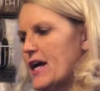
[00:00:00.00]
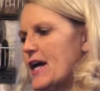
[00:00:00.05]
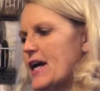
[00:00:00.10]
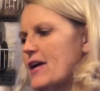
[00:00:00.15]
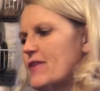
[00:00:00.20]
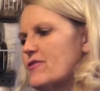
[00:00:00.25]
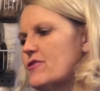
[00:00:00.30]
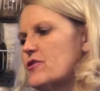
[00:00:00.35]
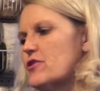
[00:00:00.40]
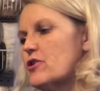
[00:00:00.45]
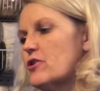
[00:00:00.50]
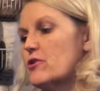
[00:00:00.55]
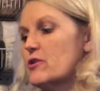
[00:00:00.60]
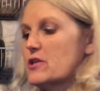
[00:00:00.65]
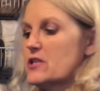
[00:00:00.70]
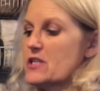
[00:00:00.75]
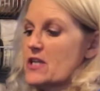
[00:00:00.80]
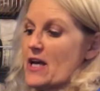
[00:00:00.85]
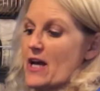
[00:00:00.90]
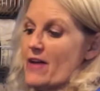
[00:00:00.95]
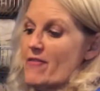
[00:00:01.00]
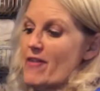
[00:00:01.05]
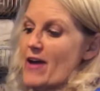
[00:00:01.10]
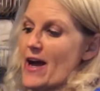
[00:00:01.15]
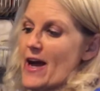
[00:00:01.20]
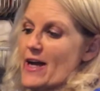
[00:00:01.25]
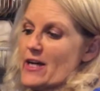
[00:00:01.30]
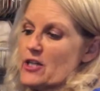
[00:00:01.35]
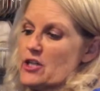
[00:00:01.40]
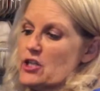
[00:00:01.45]
If you notice, I've
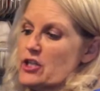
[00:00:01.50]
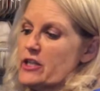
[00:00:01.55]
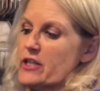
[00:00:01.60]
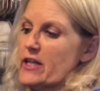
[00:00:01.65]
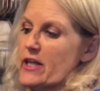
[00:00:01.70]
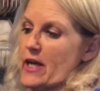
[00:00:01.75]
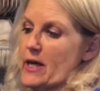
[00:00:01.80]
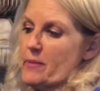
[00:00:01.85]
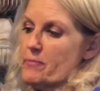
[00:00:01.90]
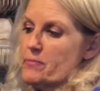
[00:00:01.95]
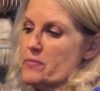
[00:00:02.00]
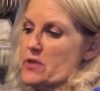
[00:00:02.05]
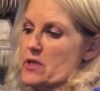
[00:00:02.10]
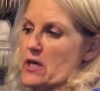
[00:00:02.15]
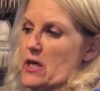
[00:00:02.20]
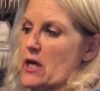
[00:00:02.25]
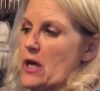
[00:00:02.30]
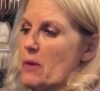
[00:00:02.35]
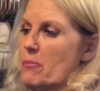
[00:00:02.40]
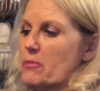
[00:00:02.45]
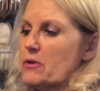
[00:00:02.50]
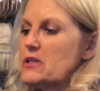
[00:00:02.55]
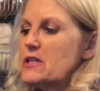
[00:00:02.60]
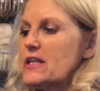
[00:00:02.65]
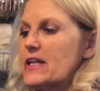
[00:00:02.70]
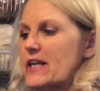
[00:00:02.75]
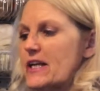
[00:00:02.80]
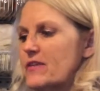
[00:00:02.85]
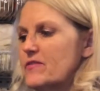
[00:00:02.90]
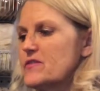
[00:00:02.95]
actually kept a couple
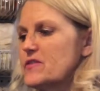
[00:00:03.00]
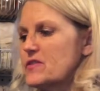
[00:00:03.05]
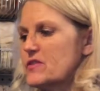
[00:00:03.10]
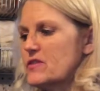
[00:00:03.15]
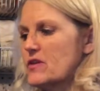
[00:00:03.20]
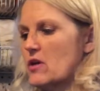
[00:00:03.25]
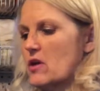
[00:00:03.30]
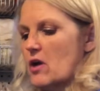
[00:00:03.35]
leaves